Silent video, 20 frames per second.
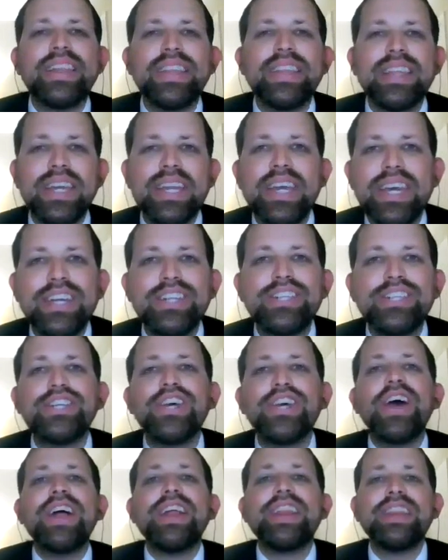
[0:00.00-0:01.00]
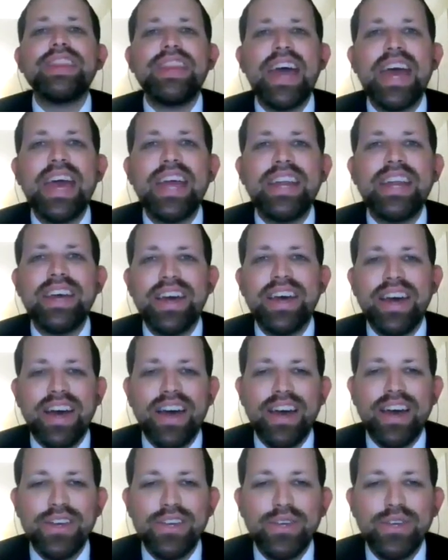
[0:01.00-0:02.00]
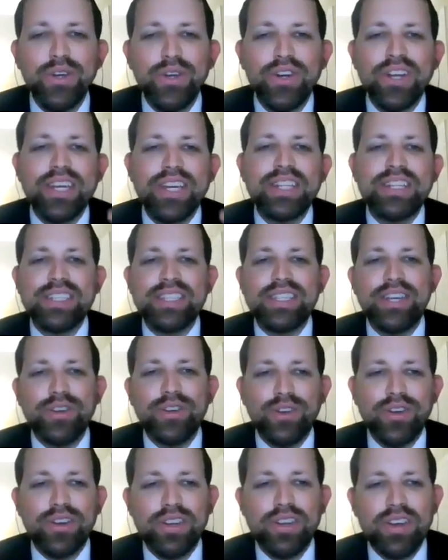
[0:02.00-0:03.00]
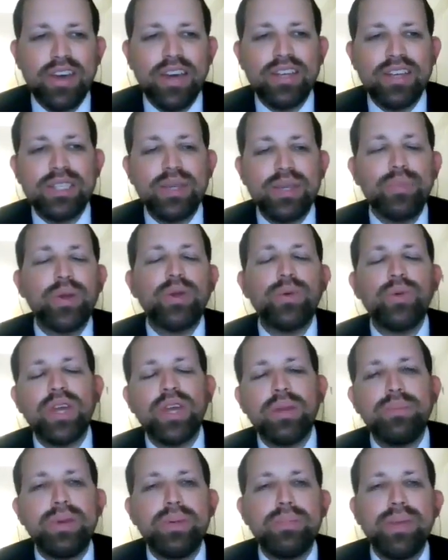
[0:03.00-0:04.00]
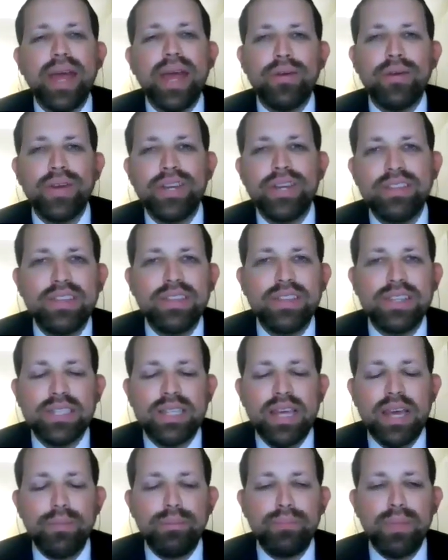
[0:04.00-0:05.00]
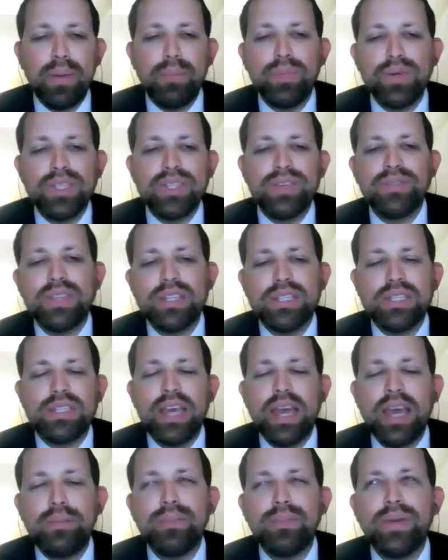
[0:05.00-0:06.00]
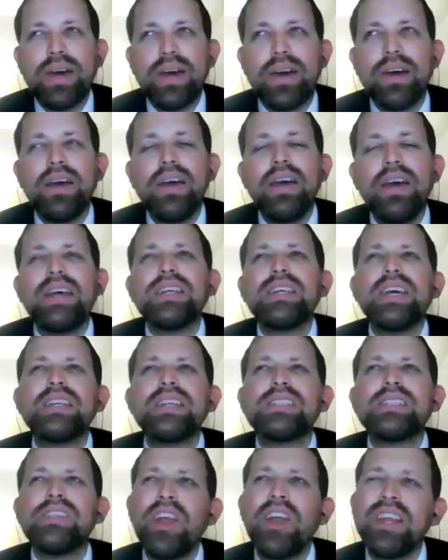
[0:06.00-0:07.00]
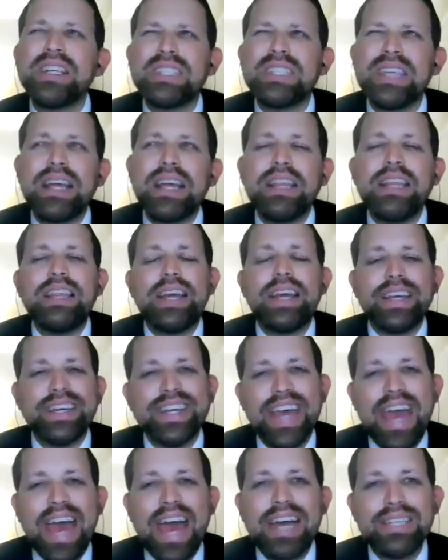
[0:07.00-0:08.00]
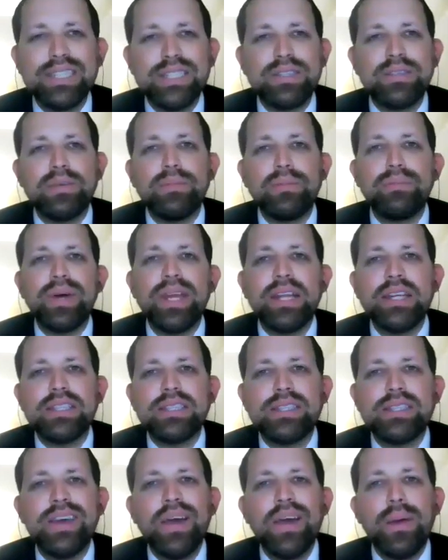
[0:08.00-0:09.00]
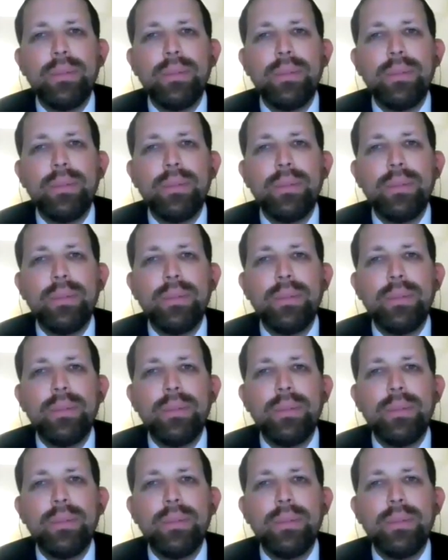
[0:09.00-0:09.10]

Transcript: lineage, then you're considered someone who can be married to the same members of the same. It's not exactly like a caste, but it's